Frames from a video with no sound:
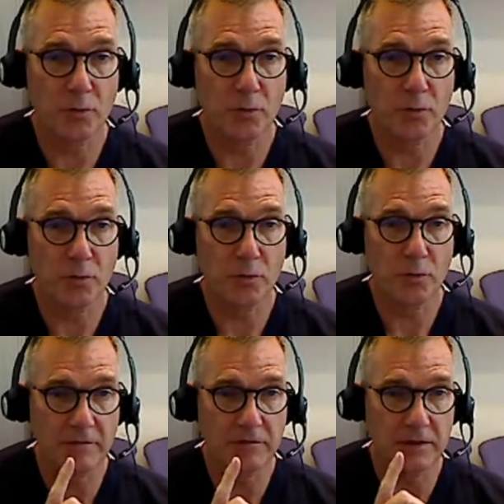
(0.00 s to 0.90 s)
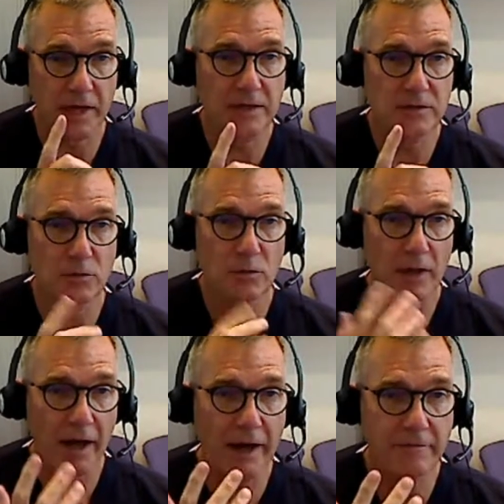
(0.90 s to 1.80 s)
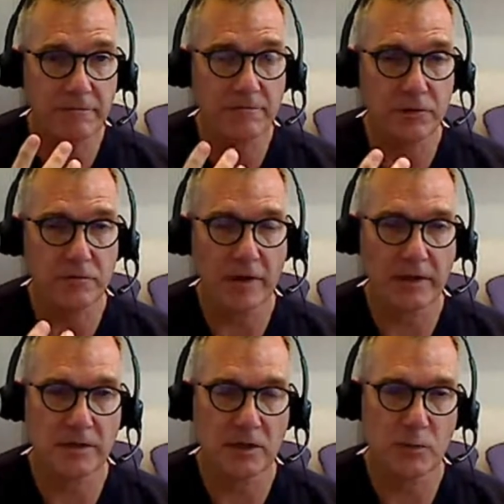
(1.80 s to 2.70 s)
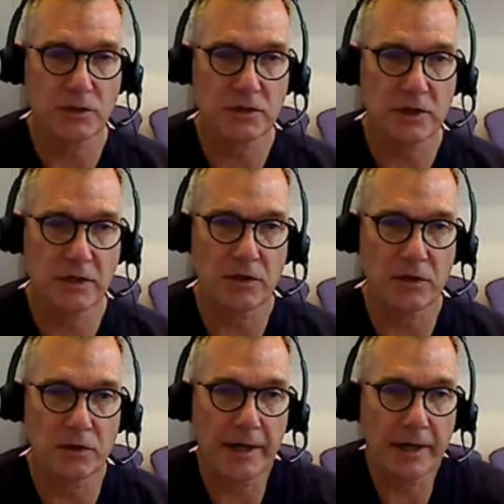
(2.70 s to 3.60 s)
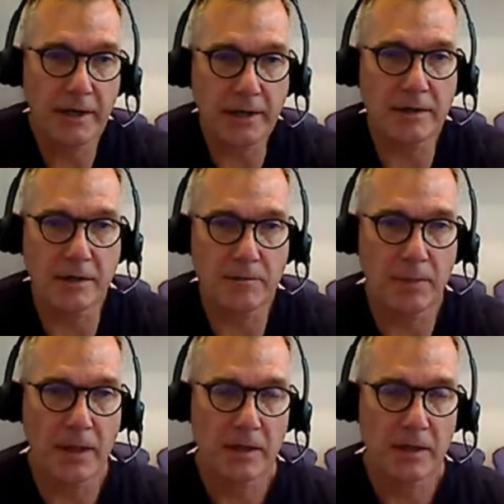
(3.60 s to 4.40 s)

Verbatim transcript: you don't have the nasal or live flu vaccine, which in the United Kingdom